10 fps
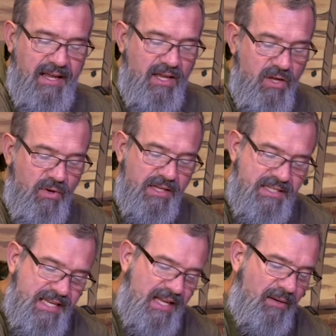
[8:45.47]
You can
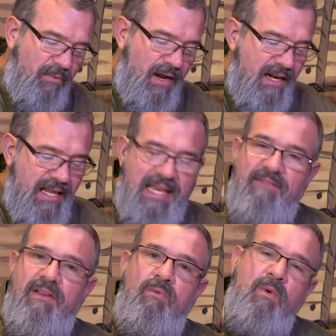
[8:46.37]
celebrate
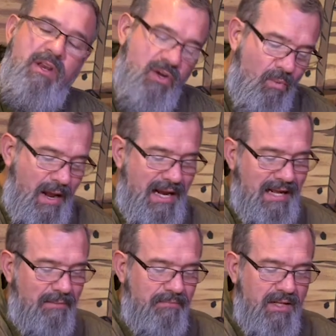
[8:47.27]
even when you're waiting.